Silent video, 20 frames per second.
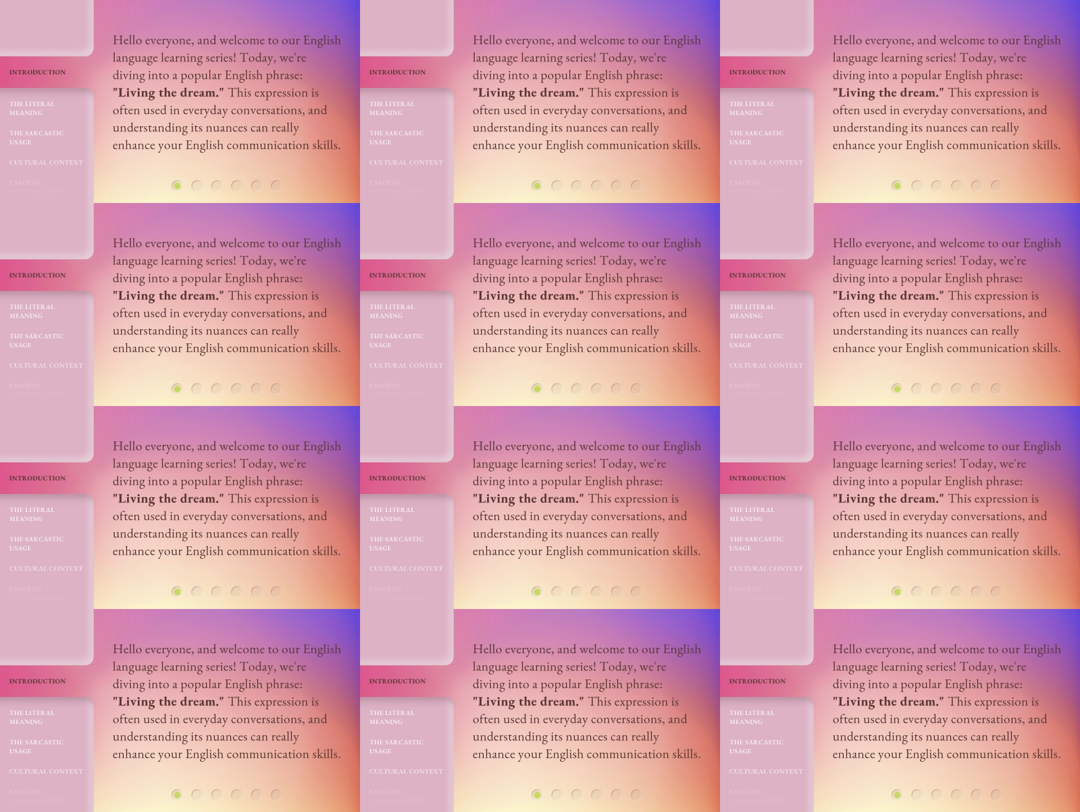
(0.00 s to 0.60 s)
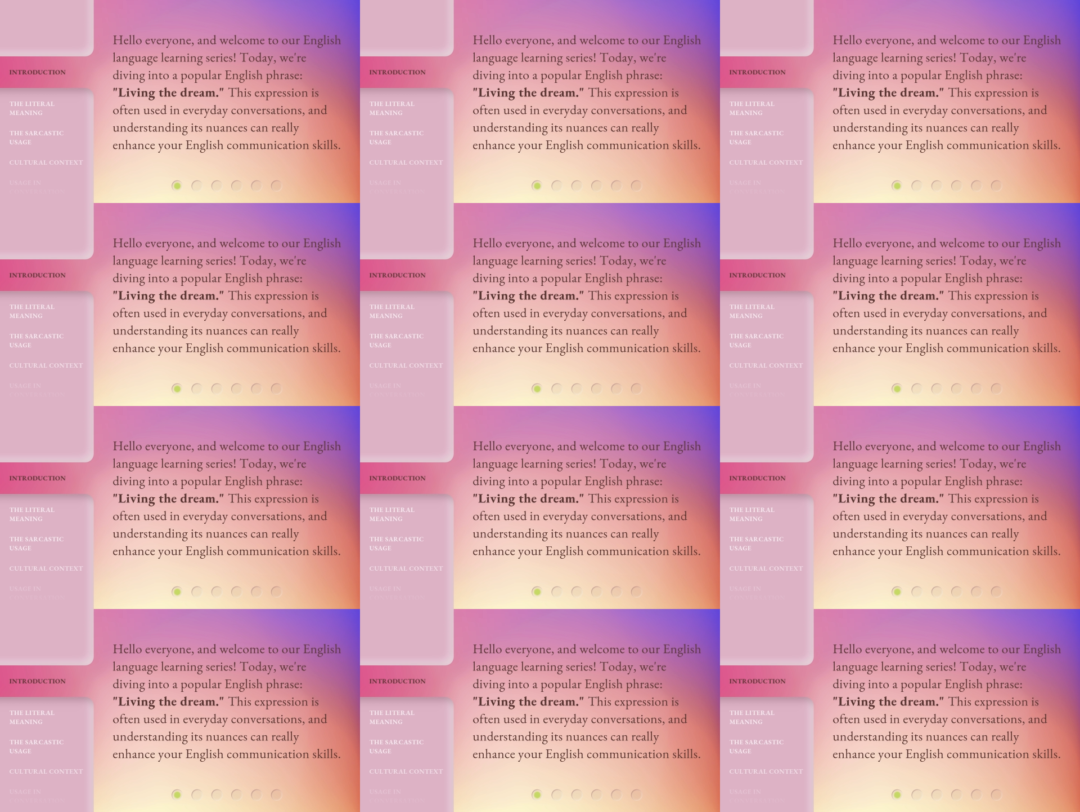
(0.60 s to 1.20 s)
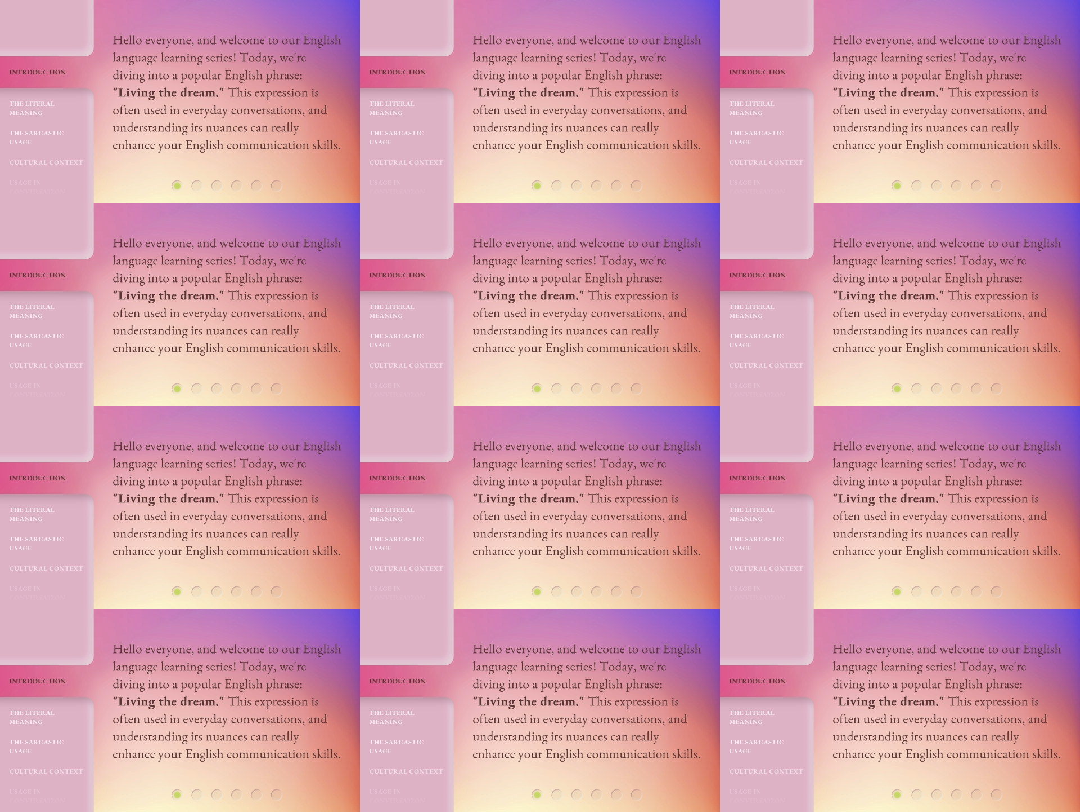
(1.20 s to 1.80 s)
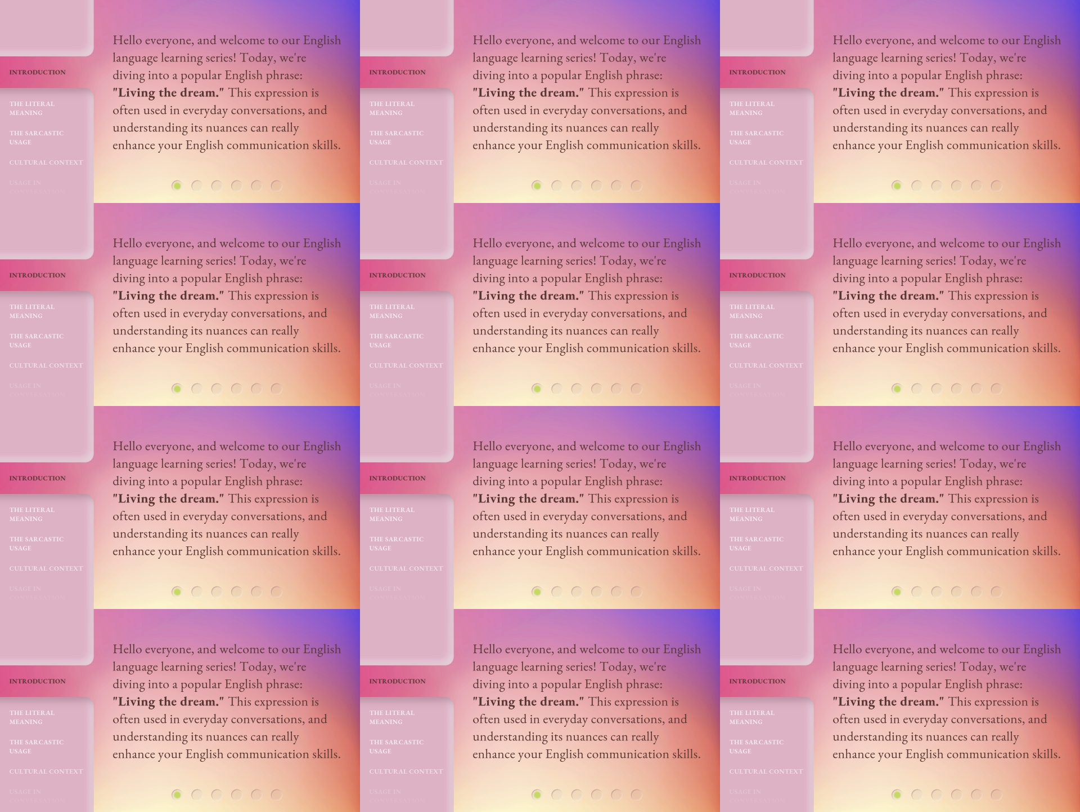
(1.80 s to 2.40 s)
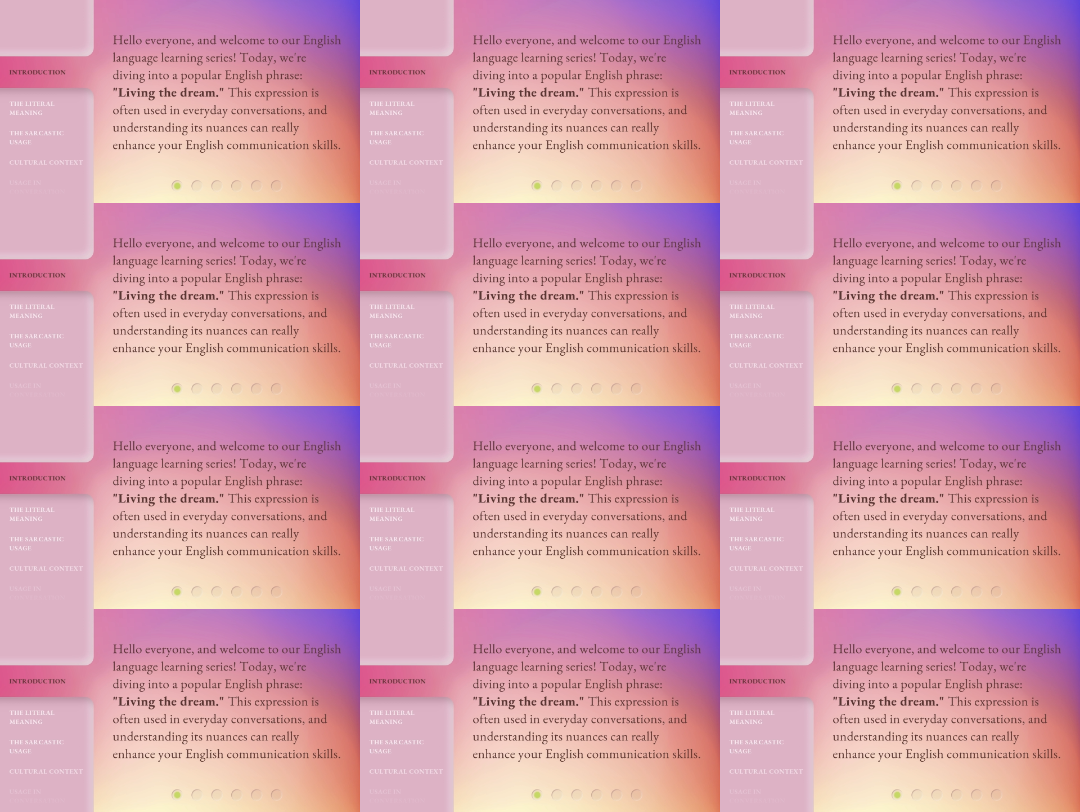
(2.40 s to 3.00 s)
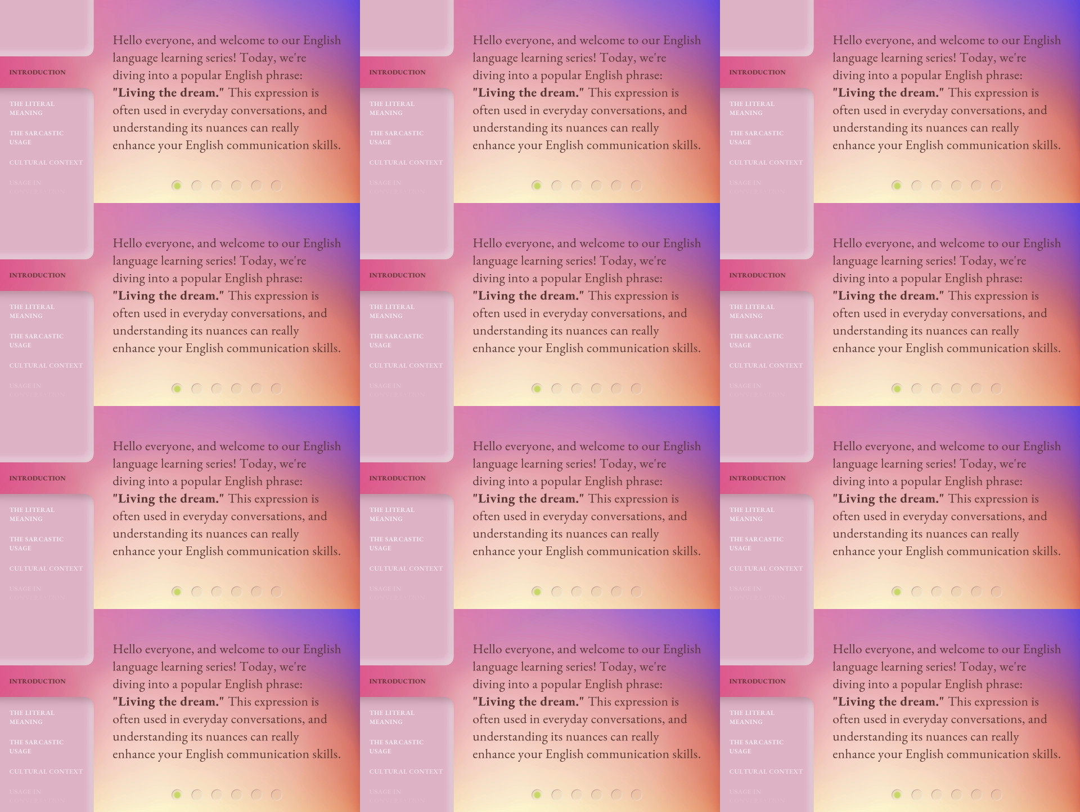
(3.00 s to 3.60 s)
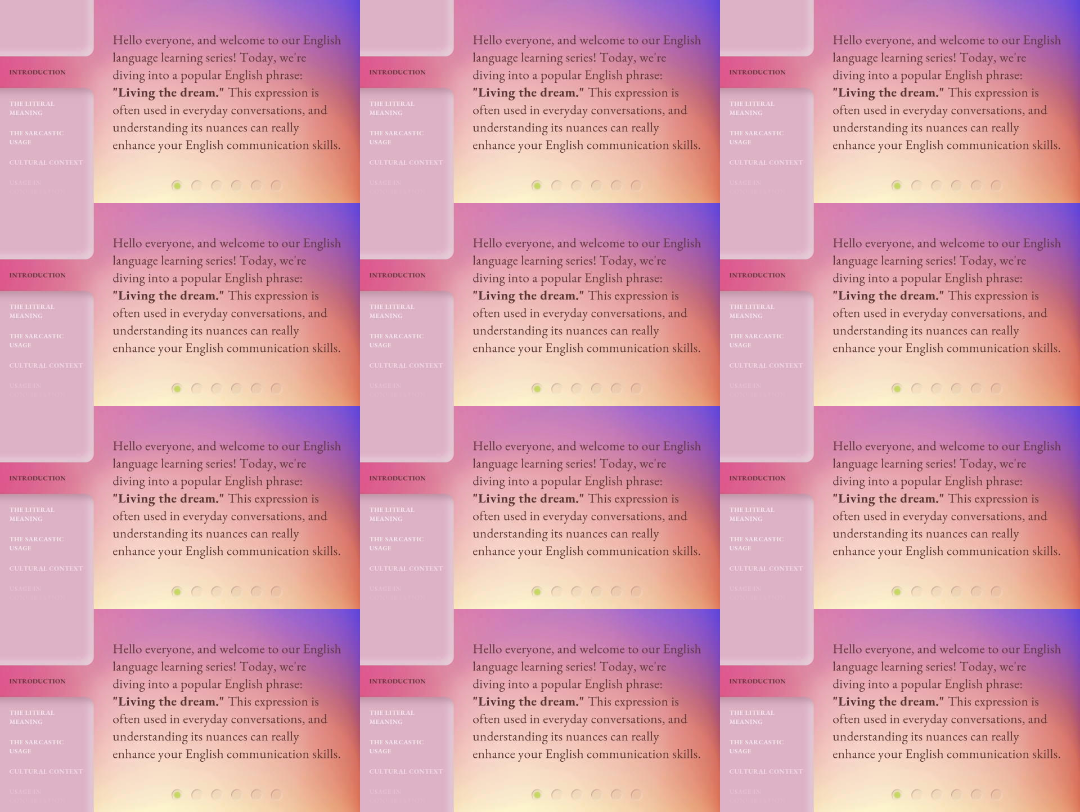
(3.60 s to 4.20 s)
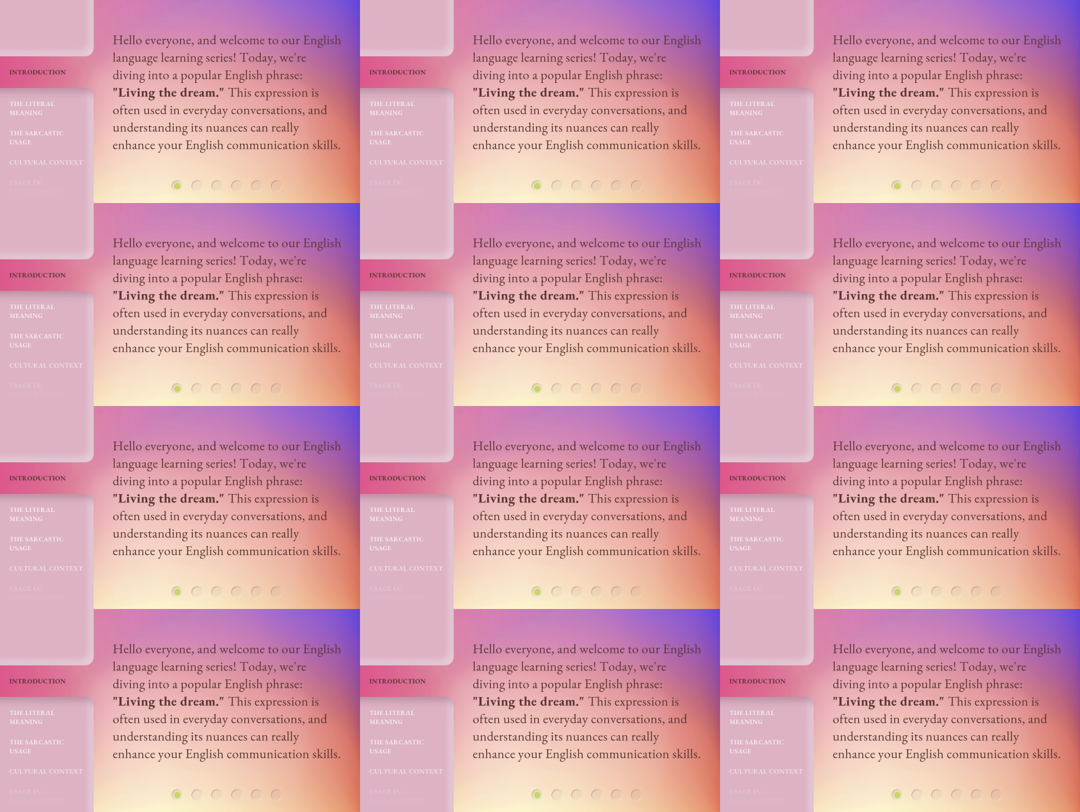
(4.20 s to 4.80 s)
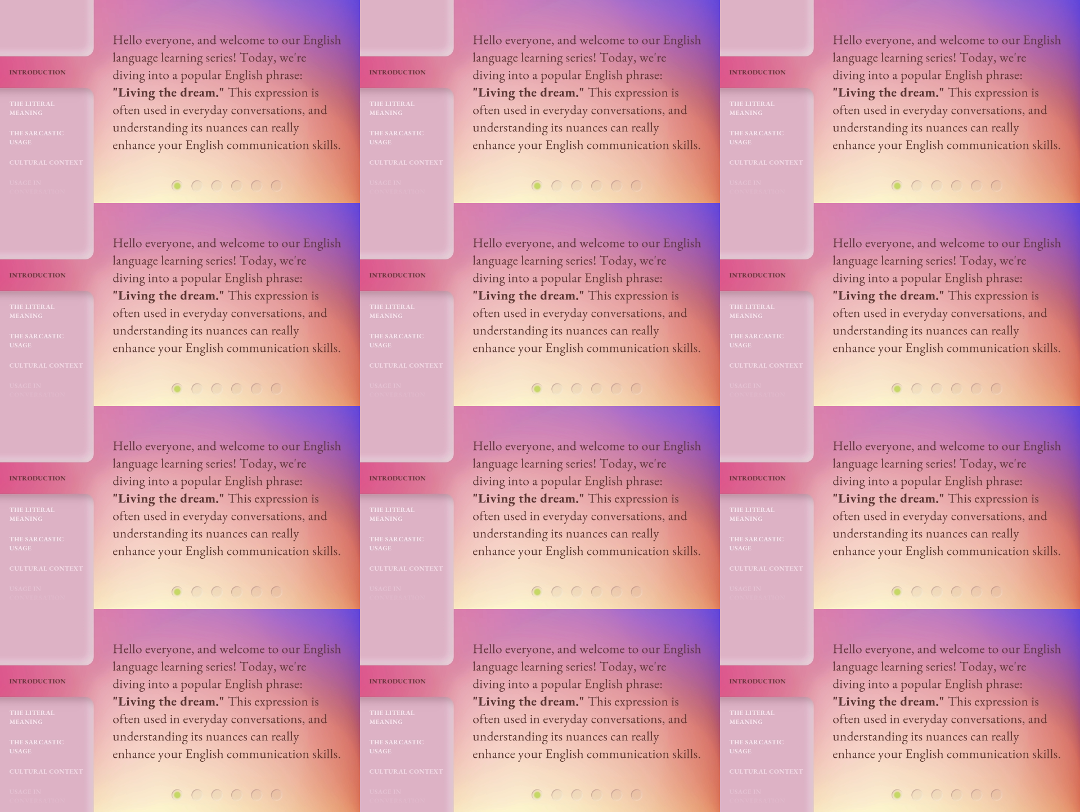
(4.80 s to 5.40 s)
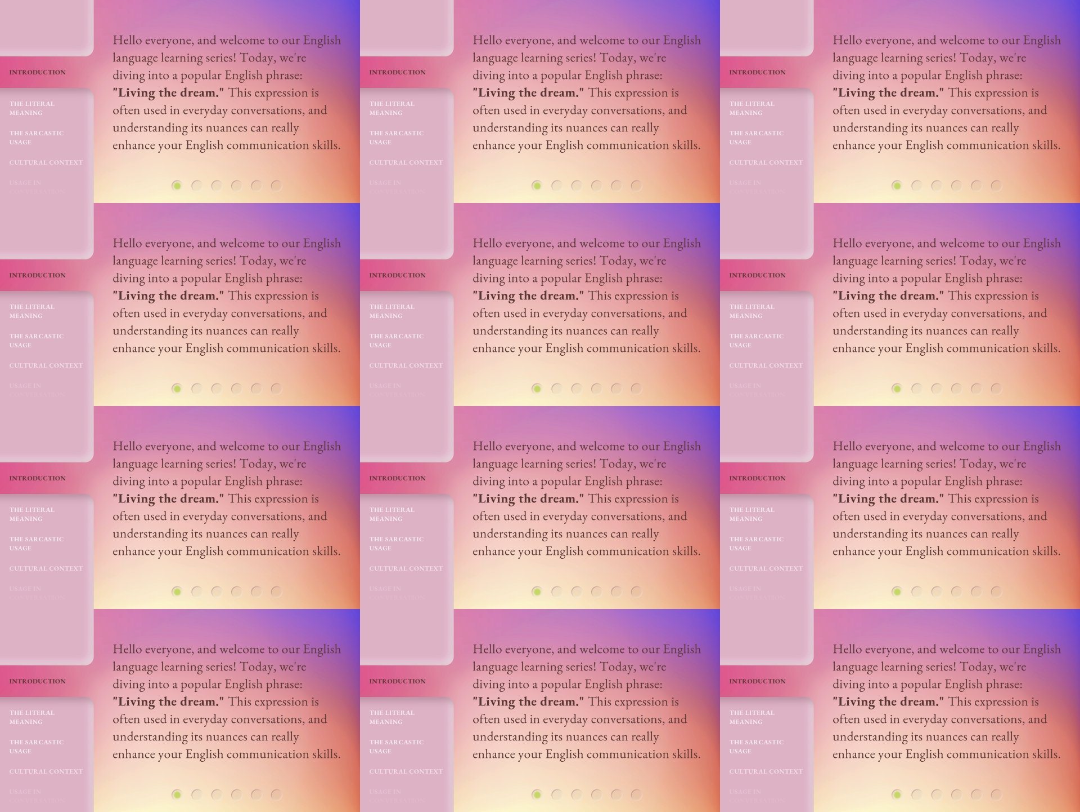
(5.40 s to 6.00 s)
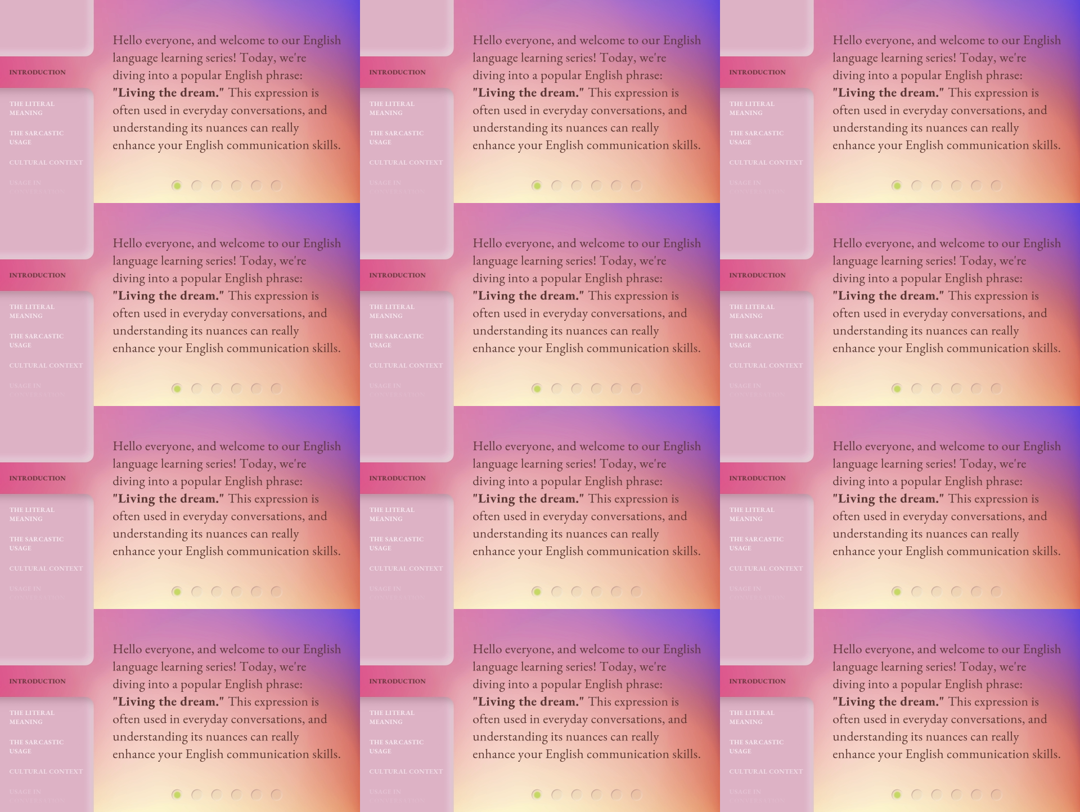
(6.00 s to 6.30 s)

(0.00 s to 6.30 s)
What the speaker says: (no speaker visible)